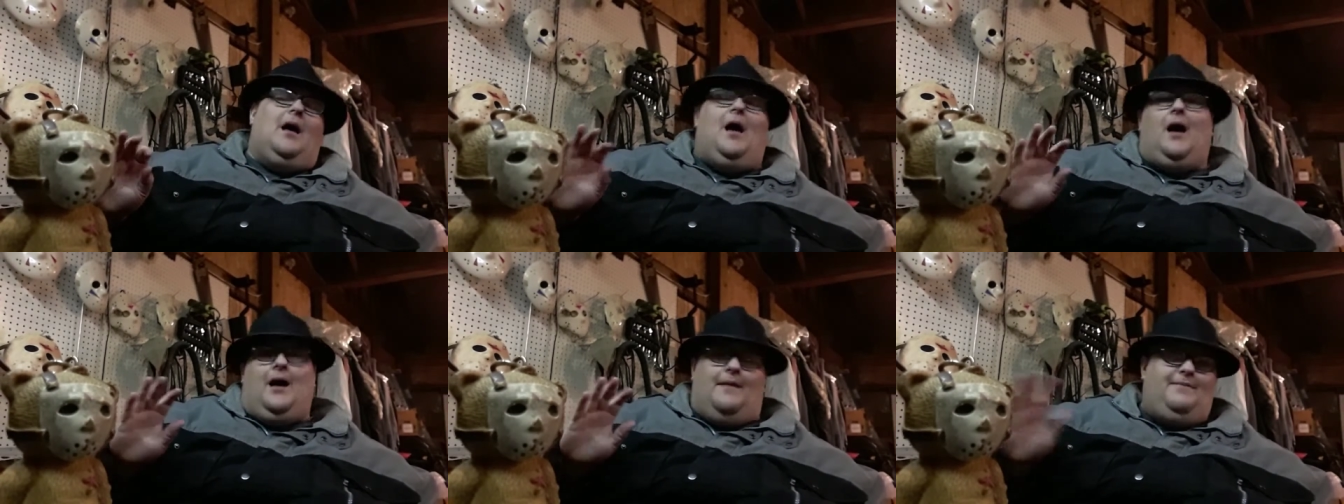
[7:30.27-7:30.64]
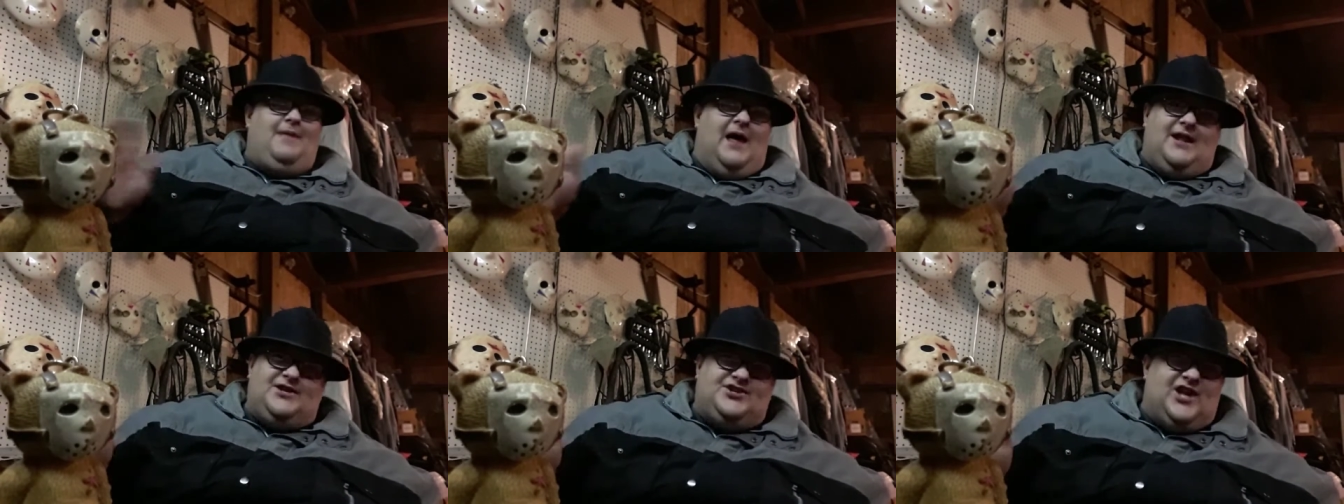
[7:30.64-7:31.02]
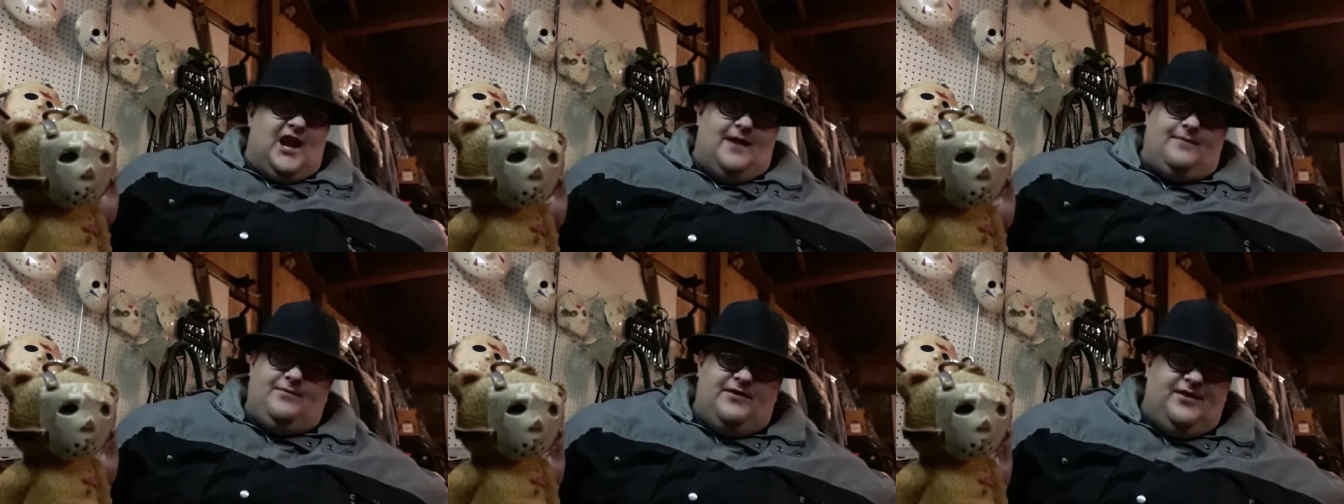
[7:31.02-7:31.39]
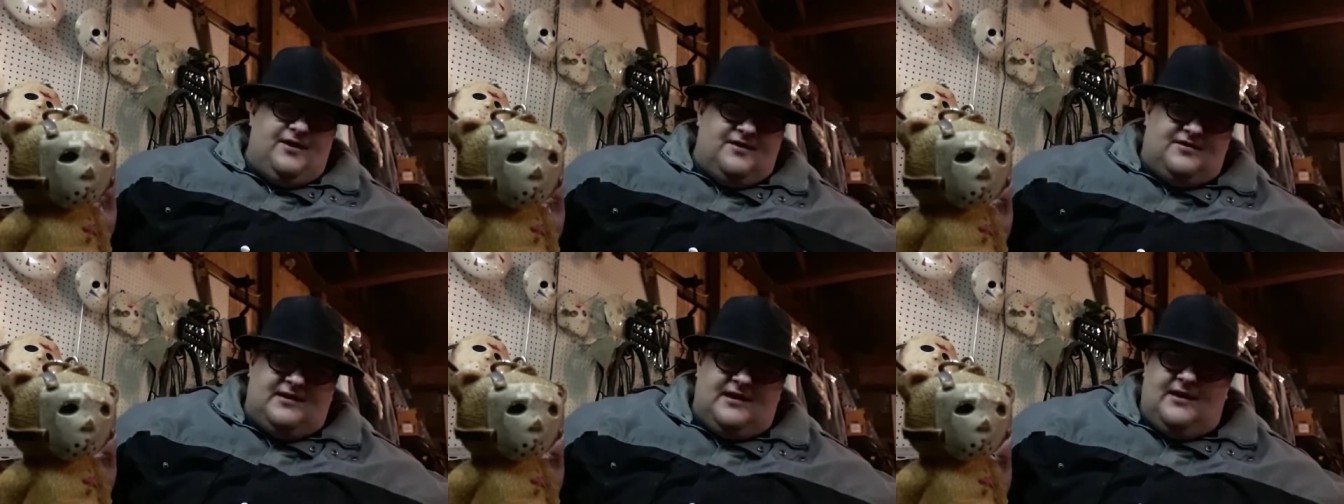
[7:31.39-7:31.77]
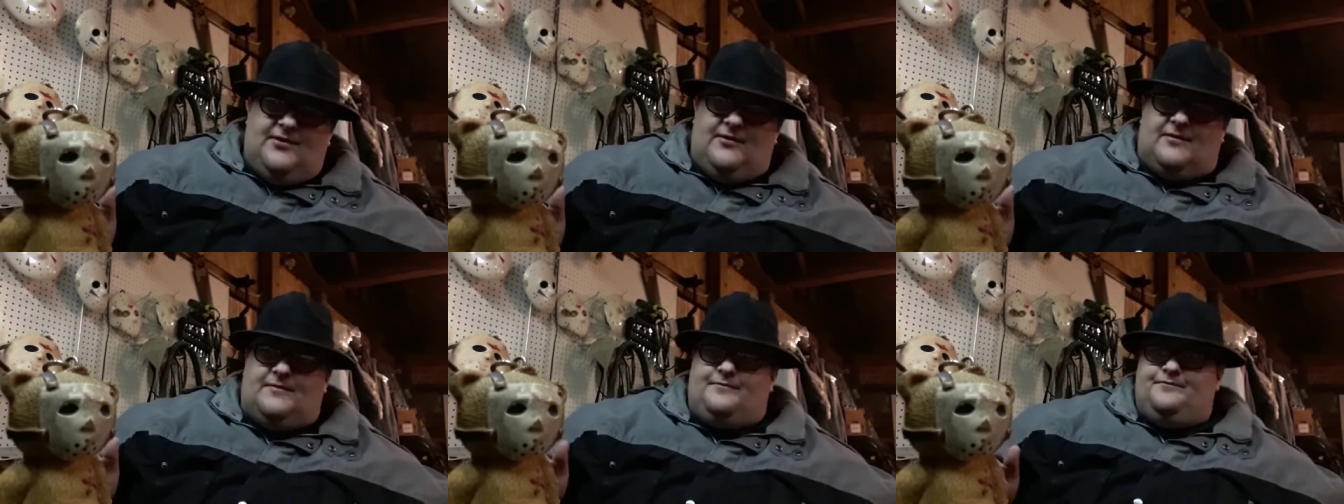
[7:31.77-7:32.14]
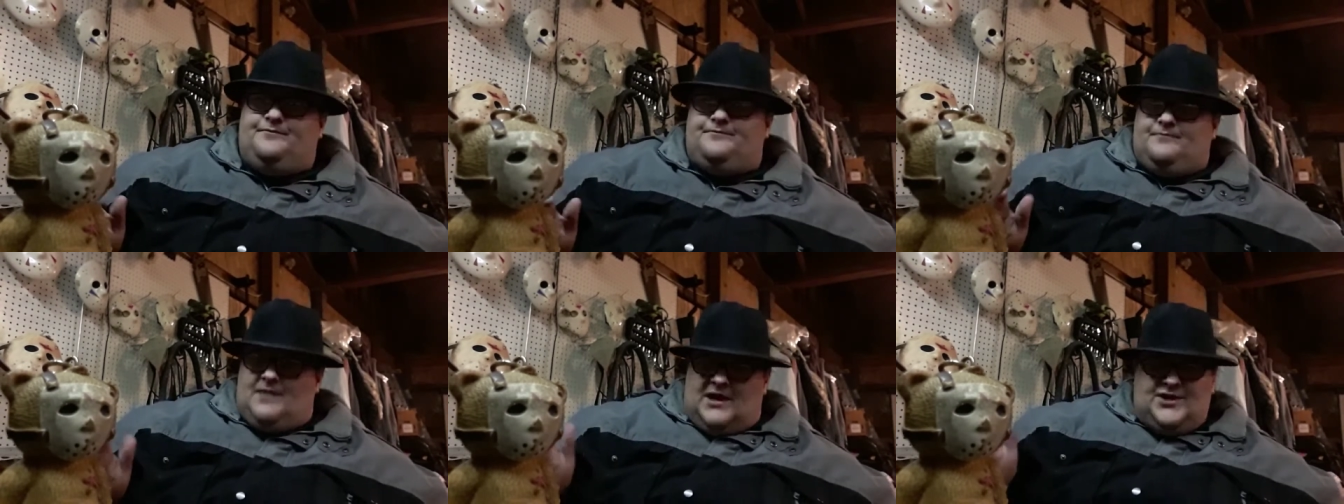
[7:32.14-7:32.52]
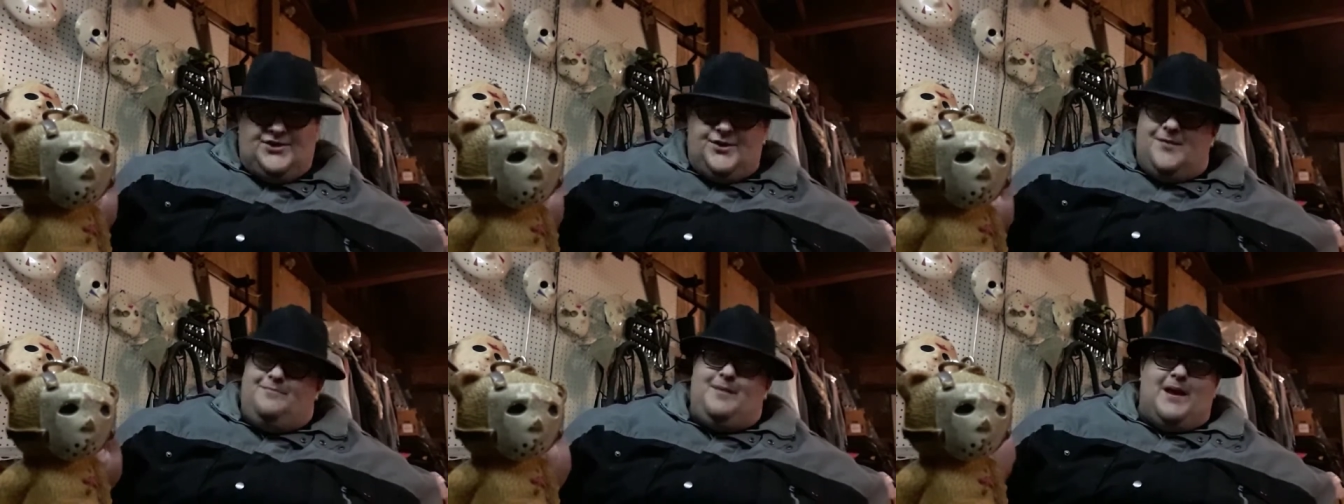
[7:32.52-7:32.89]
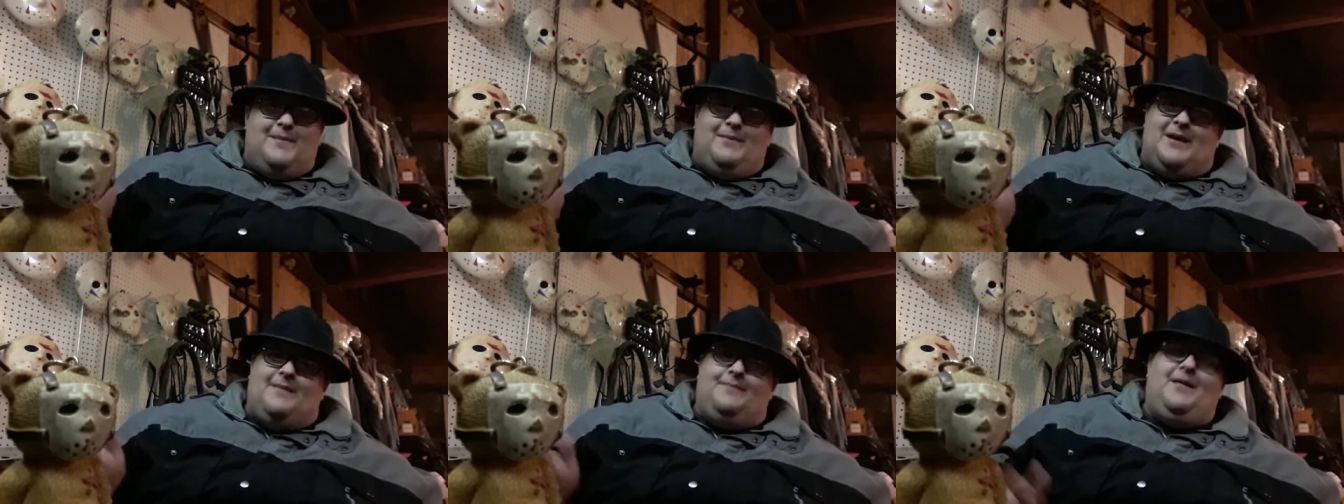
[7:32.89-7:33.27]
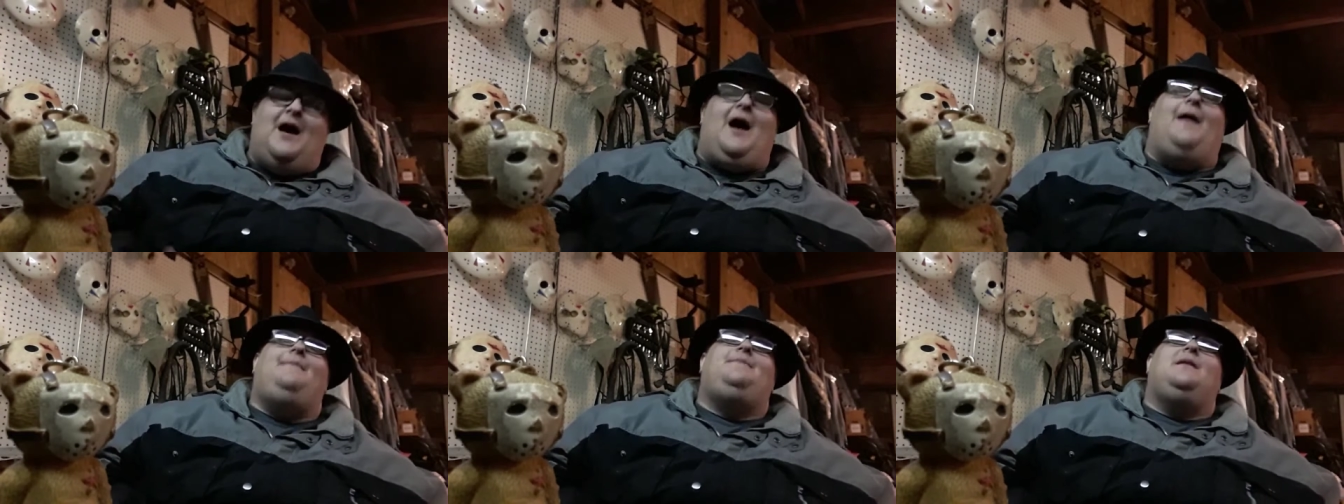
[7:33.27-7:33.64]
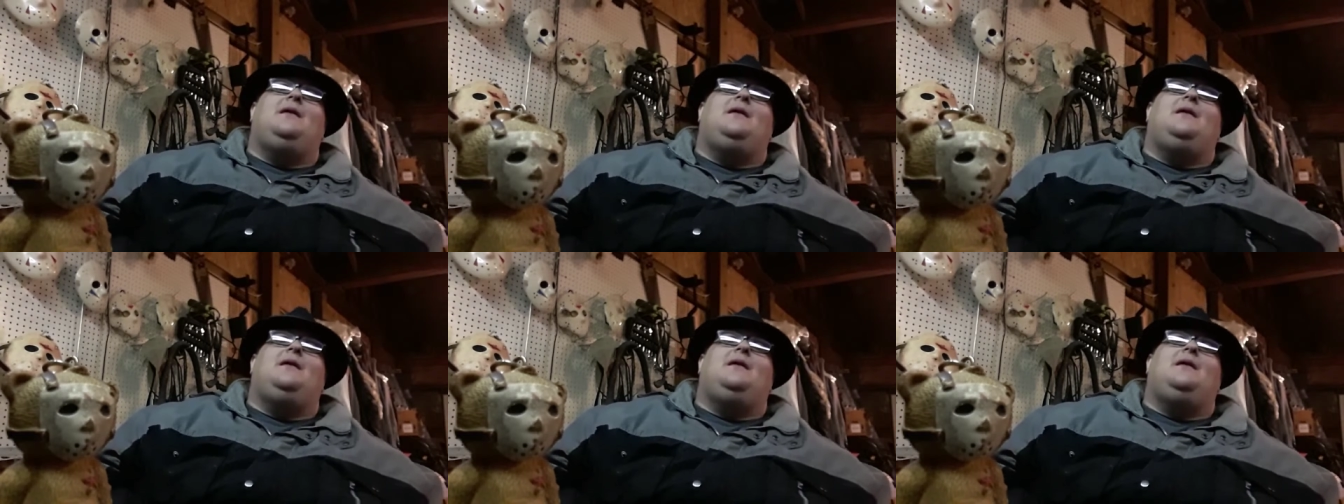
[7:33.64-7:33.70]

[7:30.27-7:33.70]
I'm not ashamed of this either. I should be, but I'm not.